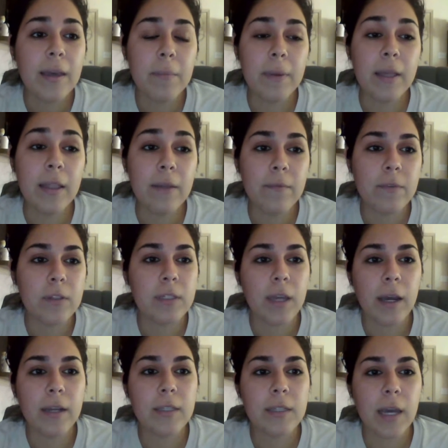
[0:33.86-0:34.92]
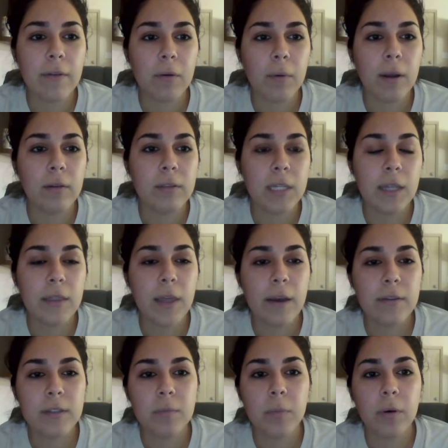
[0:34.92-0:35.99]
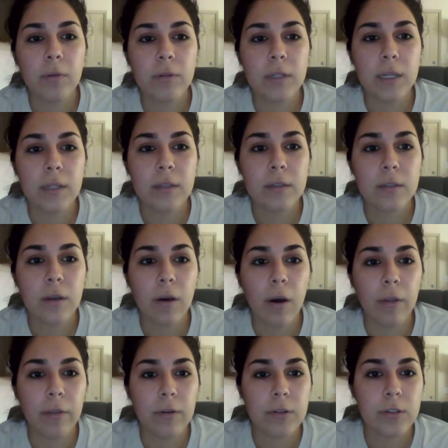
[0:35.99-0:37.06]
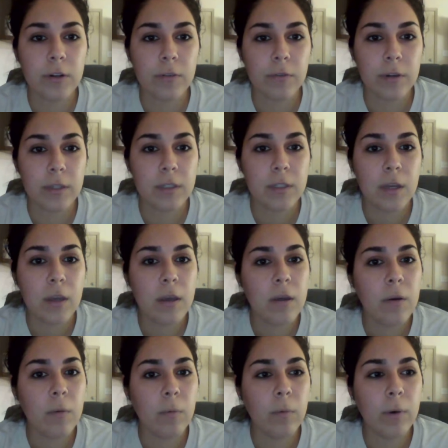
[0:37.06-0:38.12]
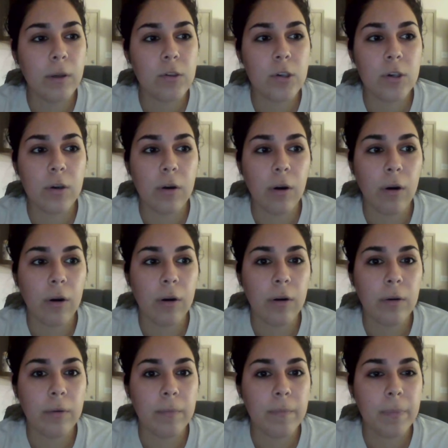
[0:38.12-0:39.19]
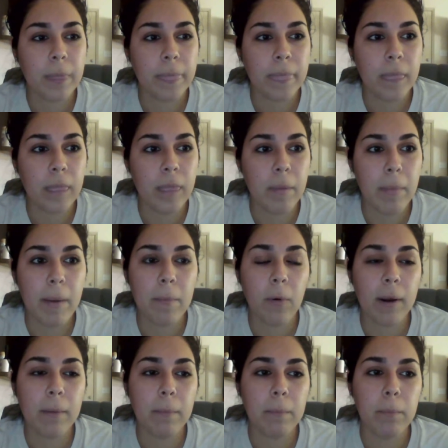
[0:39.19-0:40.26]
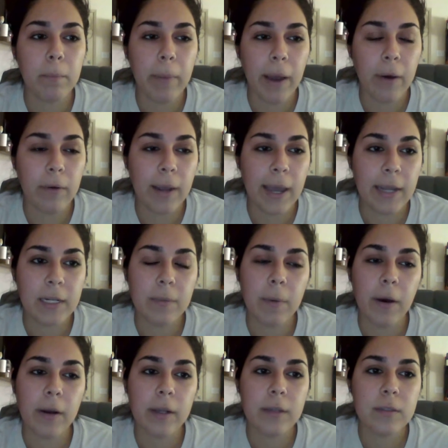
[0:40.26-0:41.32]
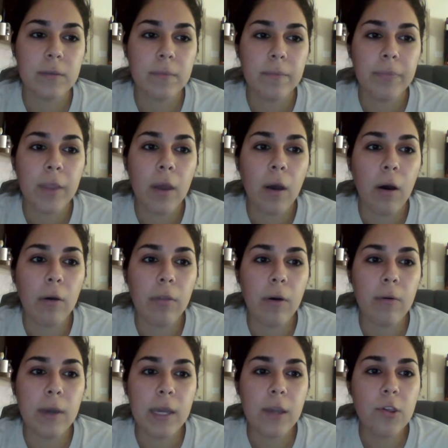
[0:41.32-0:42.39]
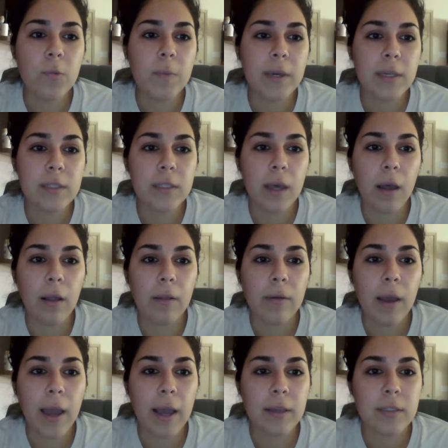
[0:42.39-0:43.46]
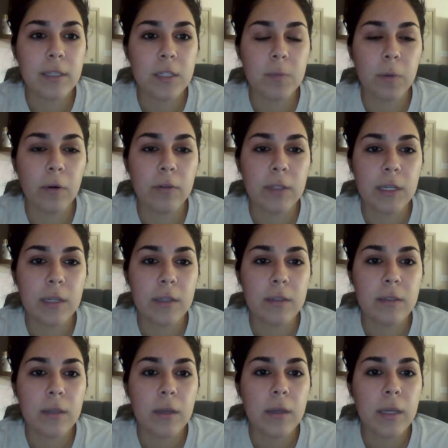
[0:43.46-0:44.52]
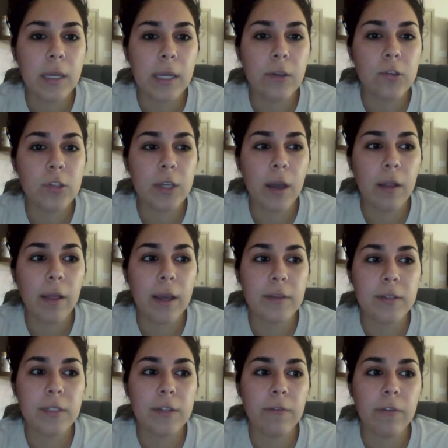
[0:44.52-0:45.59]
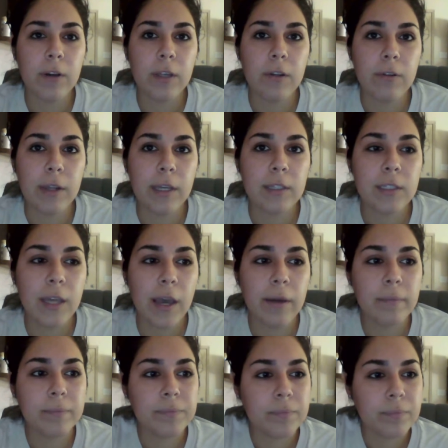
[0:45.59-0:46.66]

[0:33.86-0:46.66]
B lymphocytes have around 10,000 proteins on their surface, which are the membrane-bound antibodies. Although each B cell has these proteins, each cell has a different unique set.